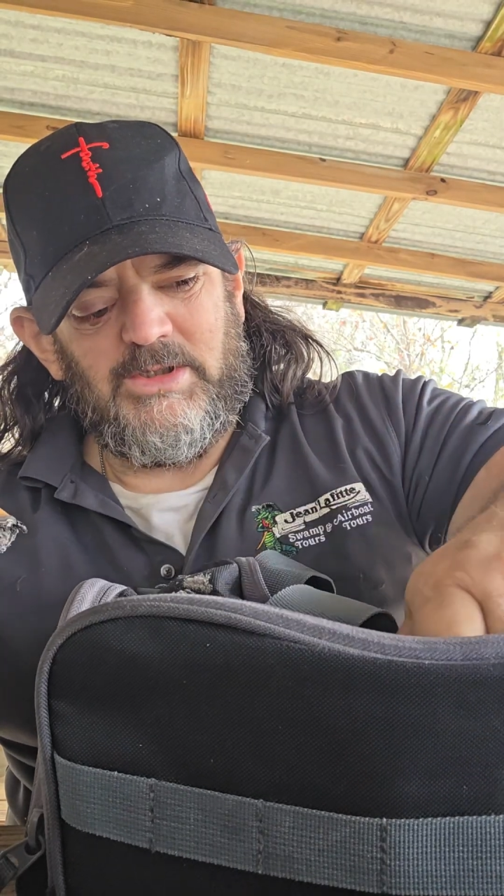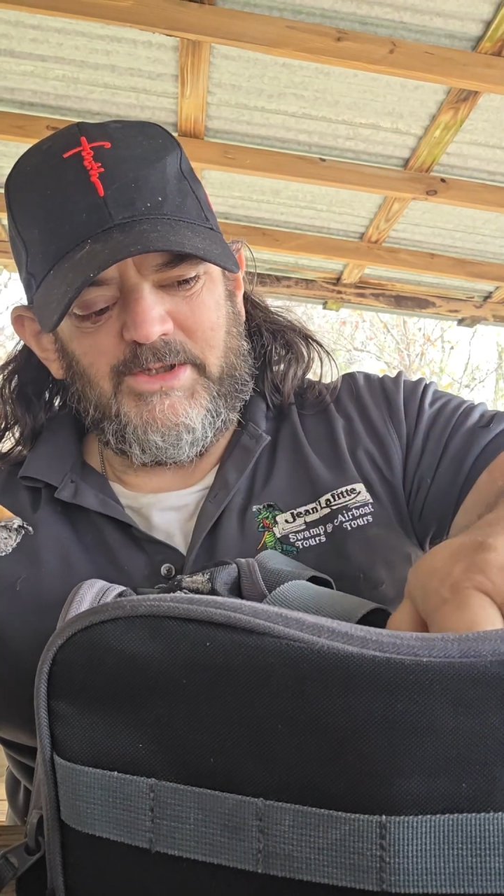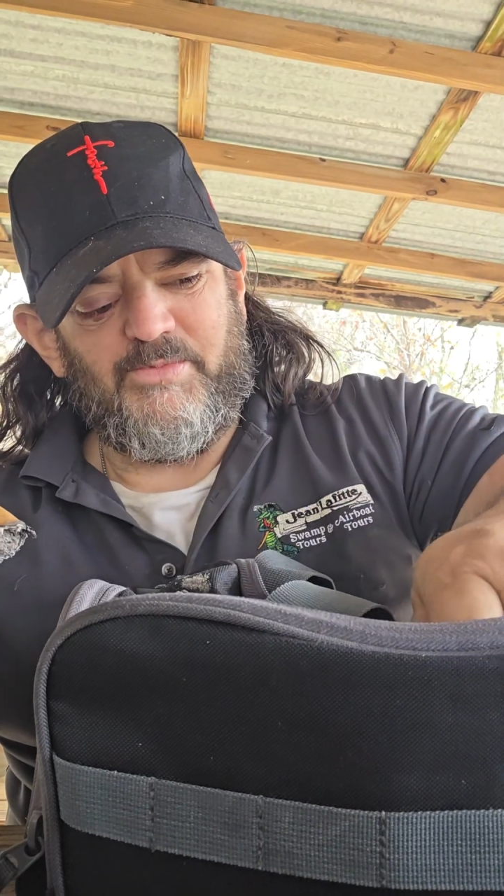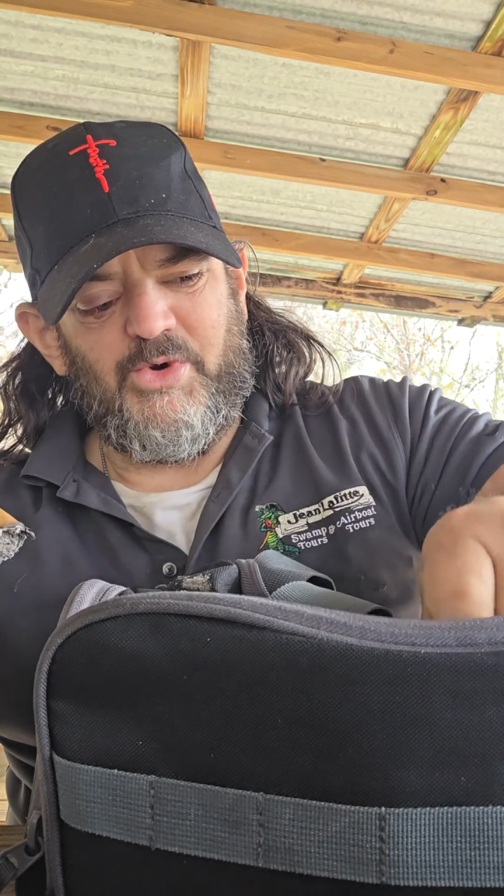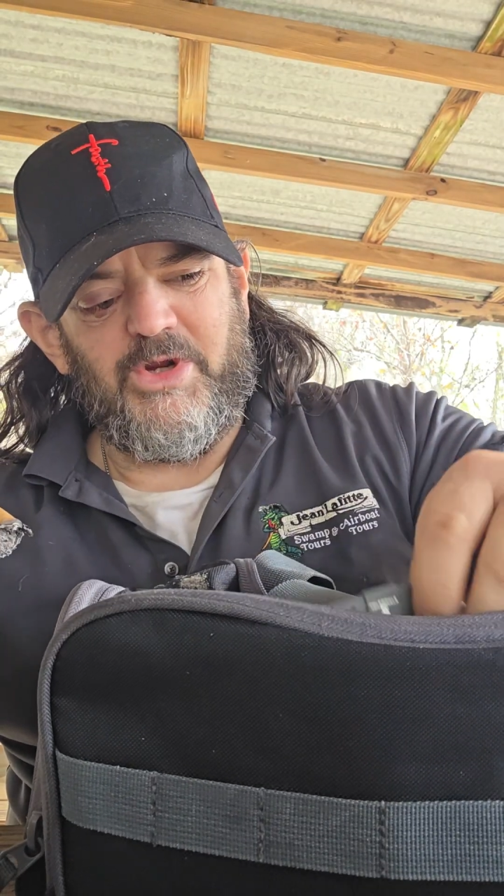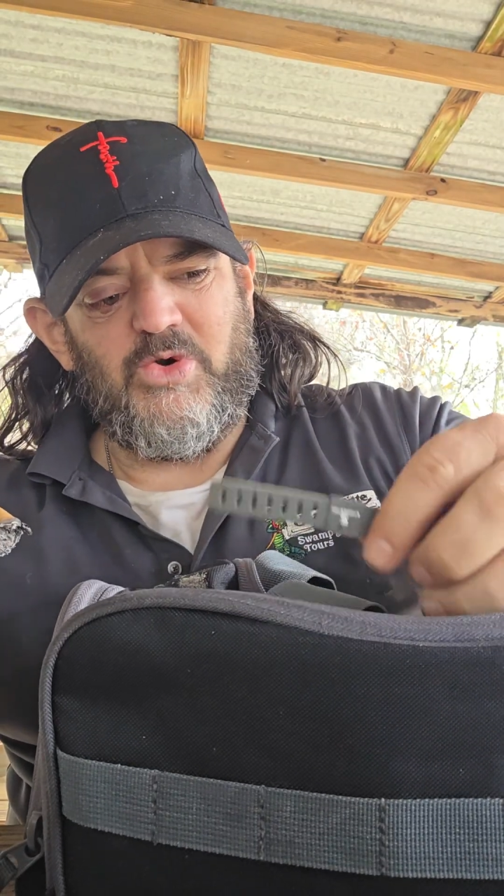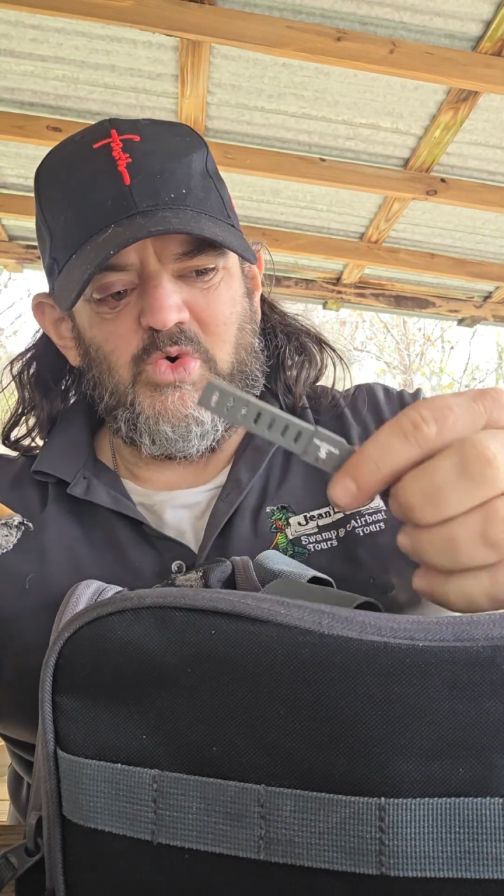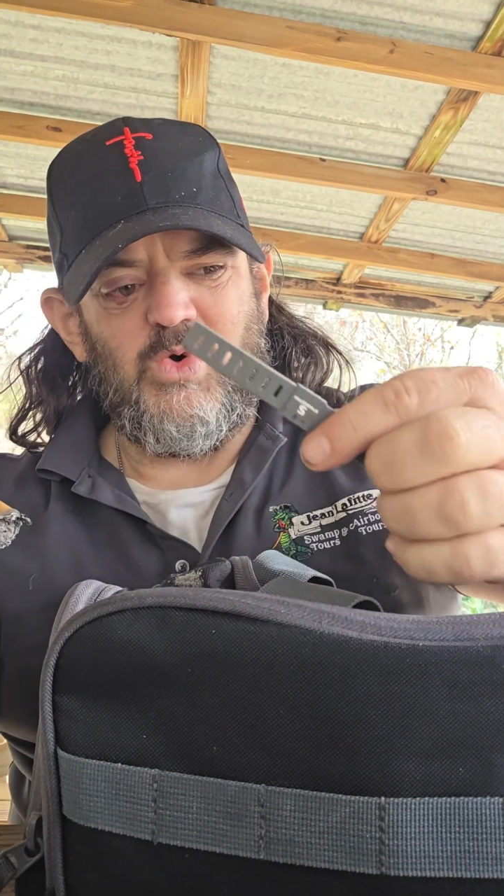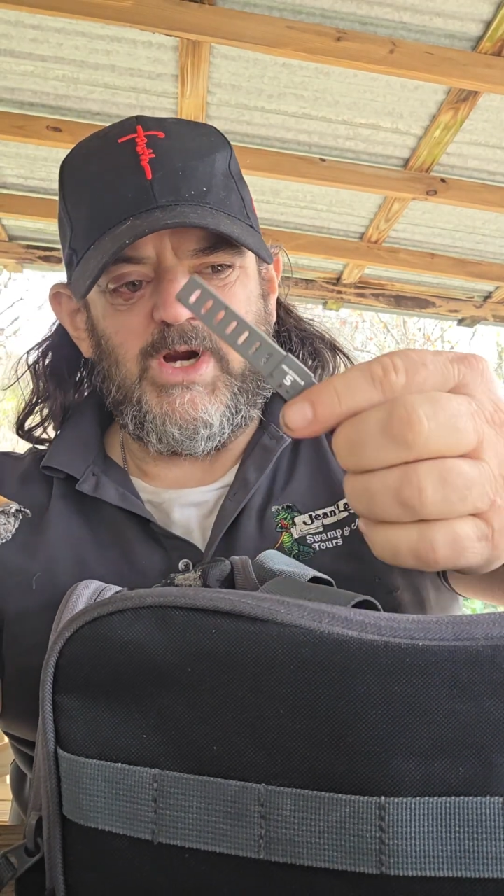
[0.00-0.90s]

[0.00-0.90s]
That's pretty cool.